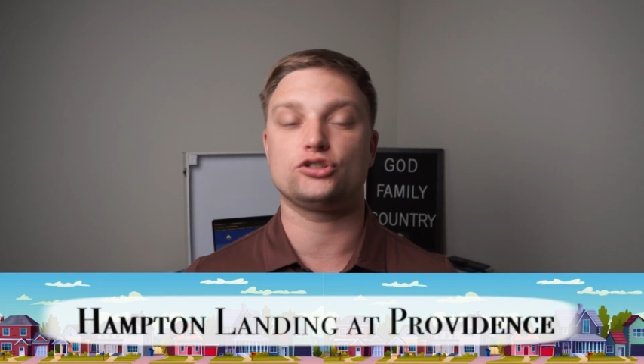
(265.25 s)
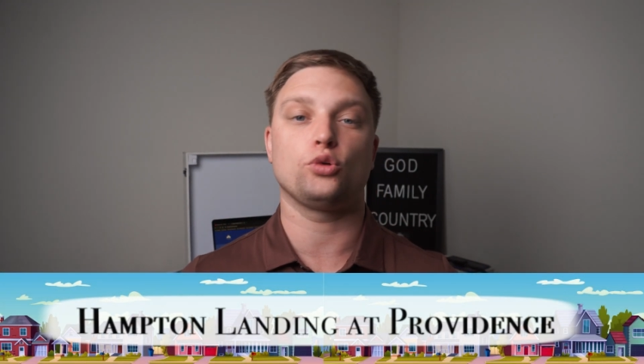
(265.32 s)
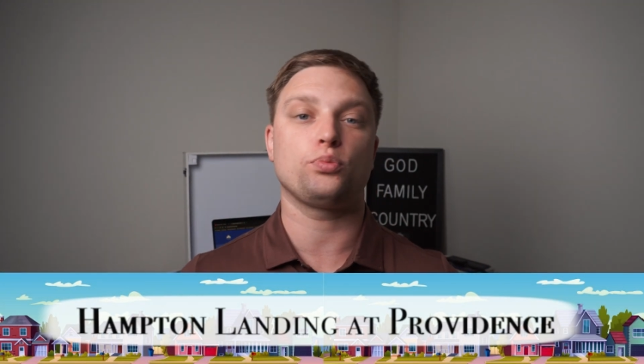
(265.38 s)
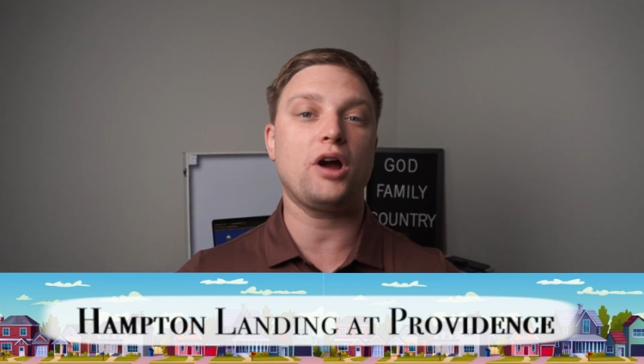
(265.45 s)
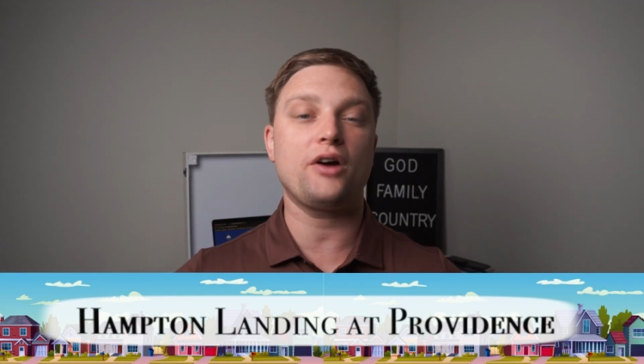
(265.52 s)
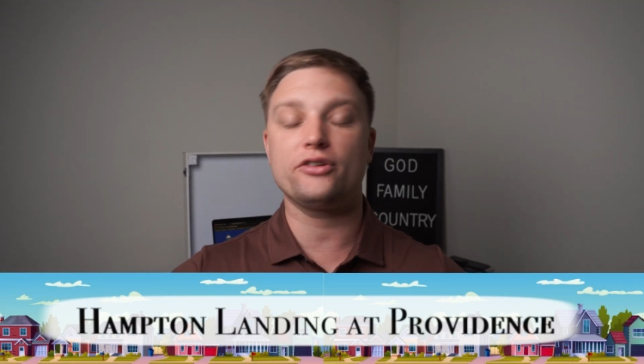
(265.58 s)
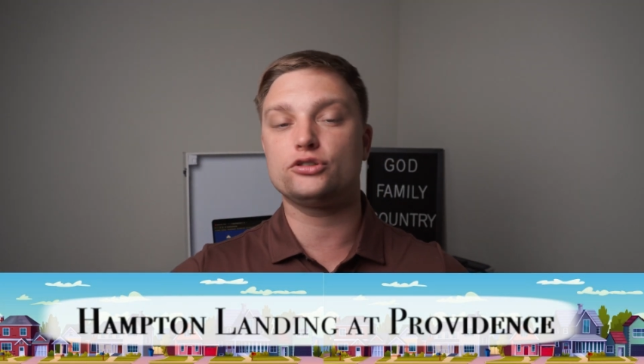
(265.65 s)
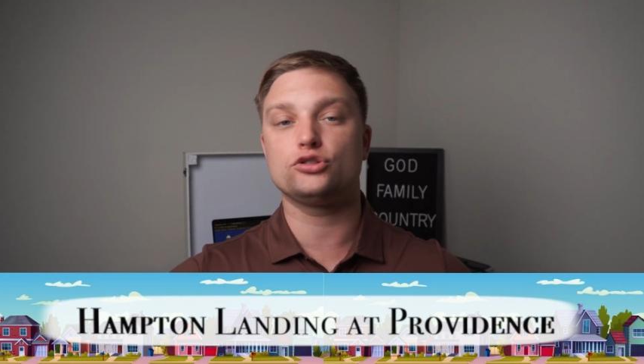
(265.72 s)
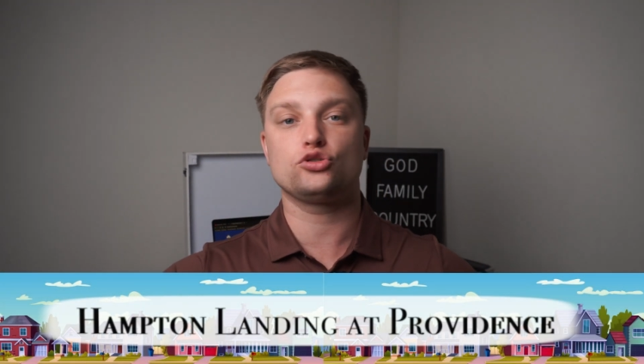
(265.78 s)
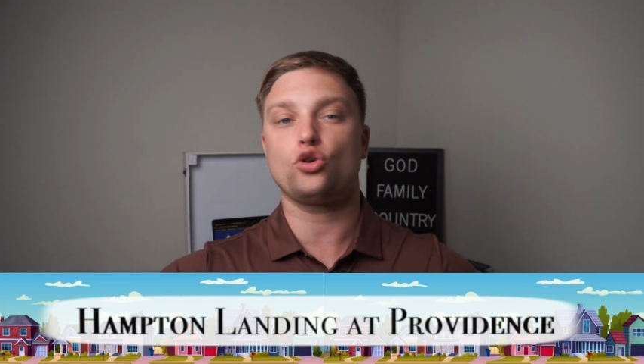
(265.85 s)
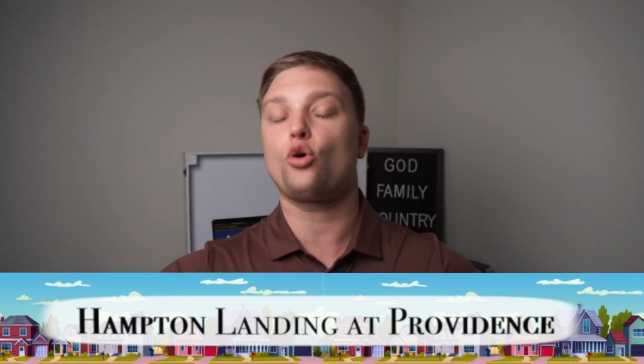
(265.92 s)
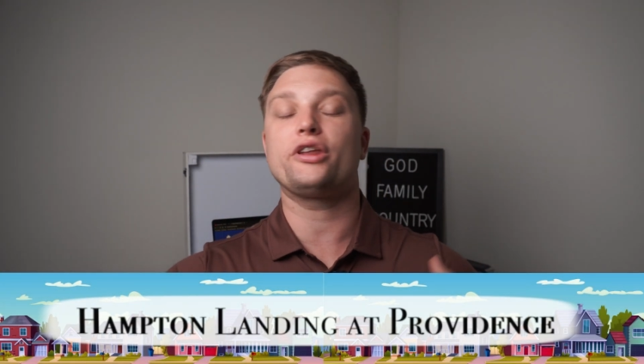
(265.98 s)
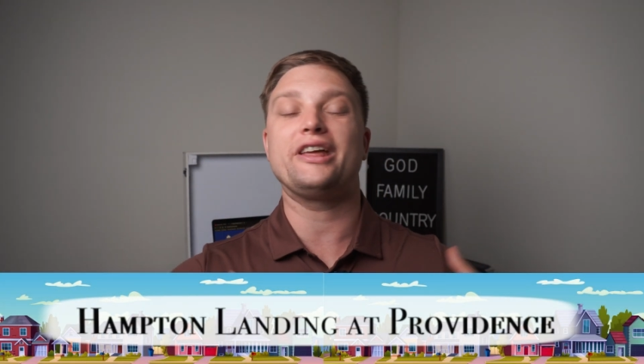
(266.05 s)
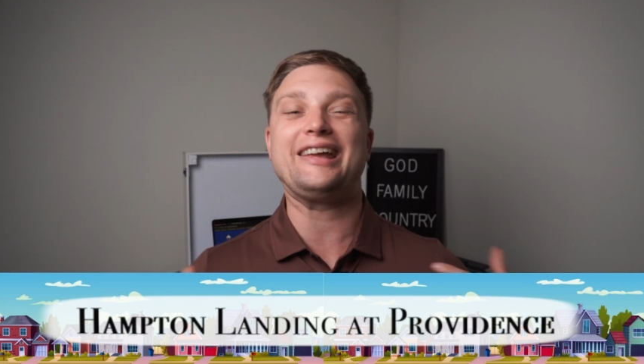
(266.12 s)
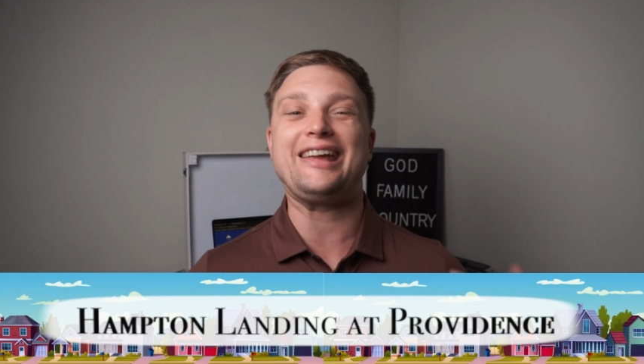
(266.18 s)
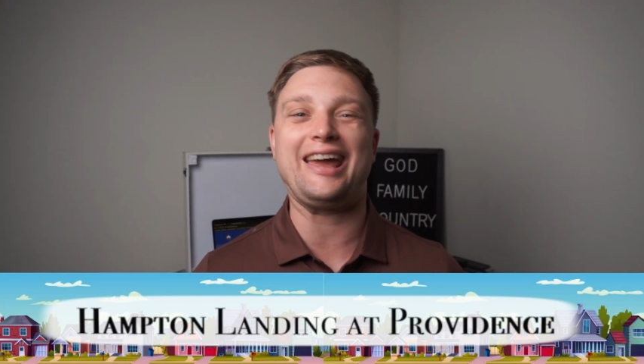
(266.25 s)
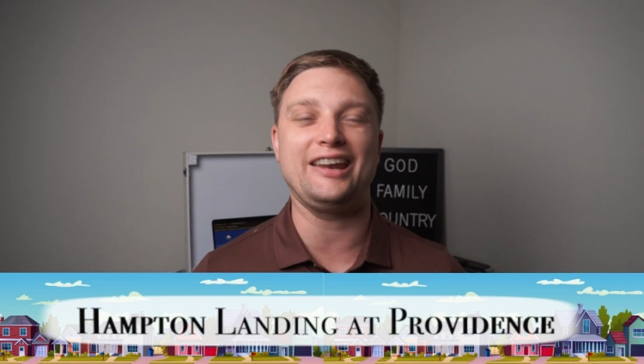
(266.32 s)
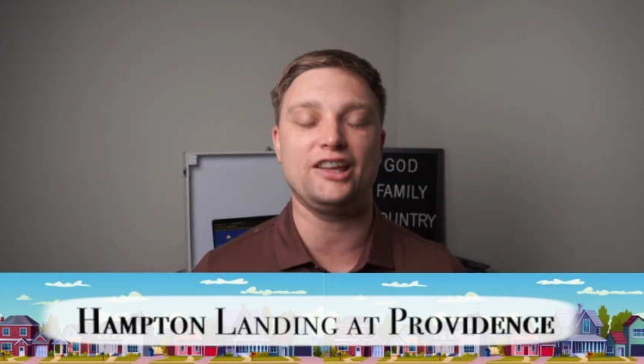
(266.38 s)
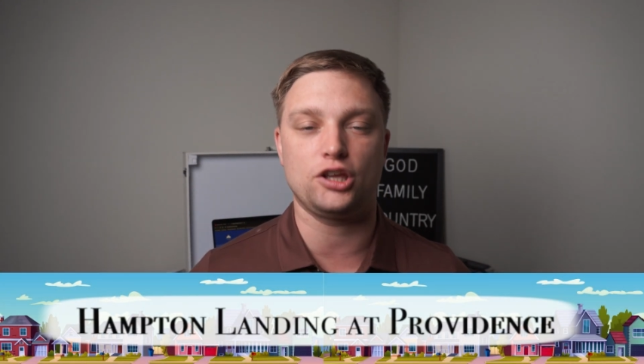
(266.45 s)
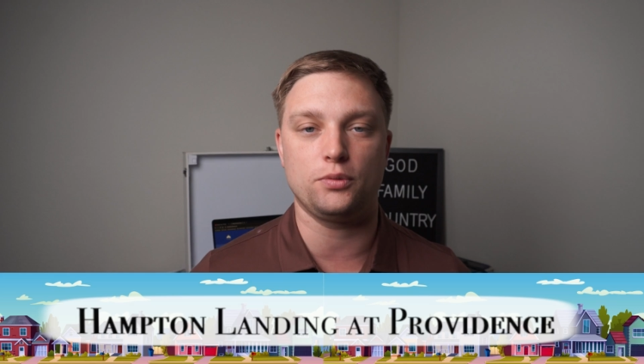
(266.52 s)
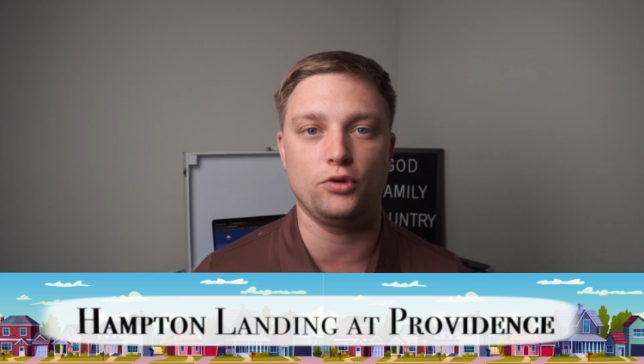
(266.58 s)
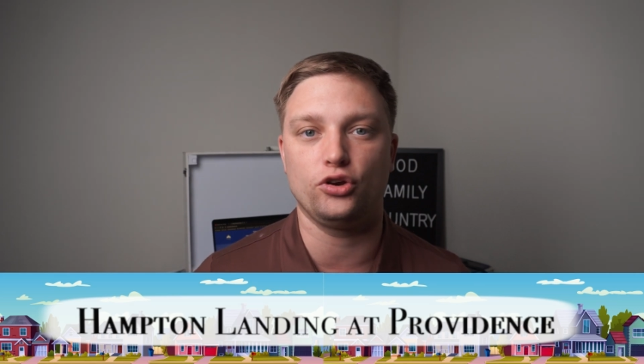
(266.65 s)
So Providence is already a
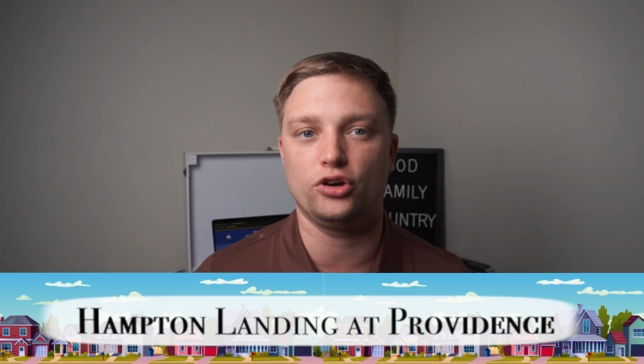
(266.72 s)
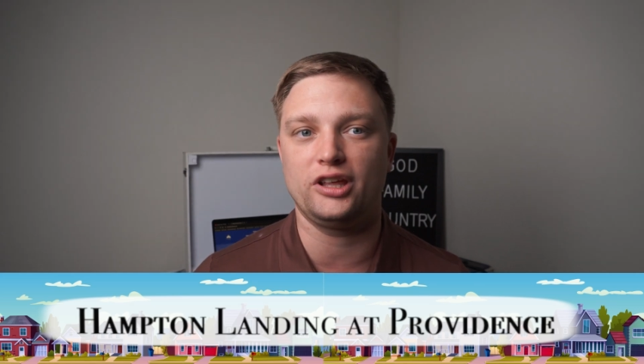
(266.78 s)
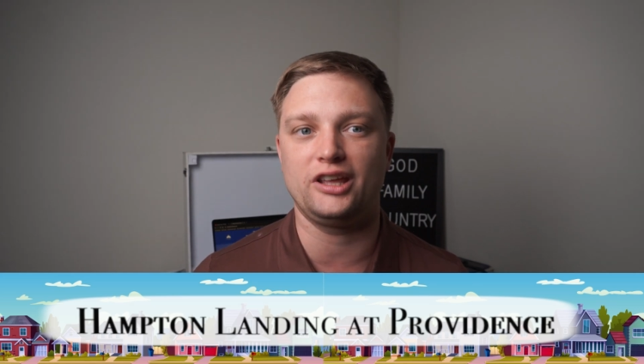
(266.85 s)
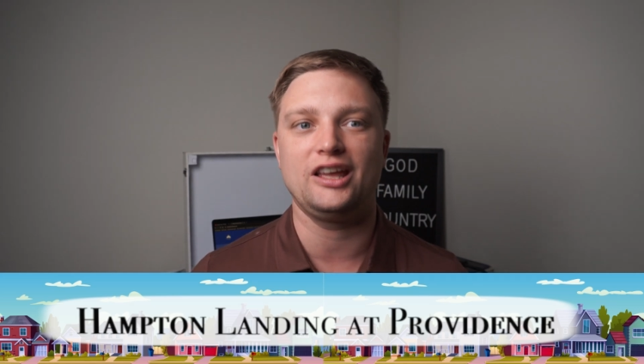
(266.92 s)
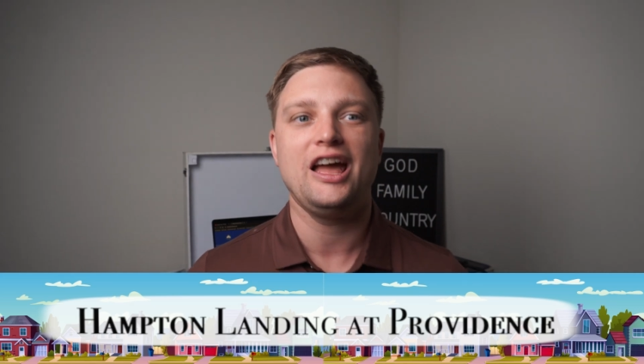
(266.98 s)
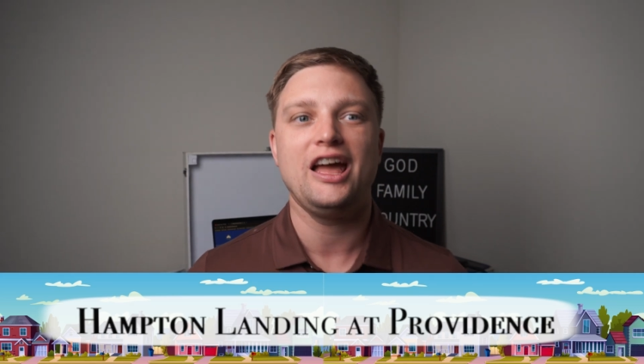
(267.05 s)
gated community,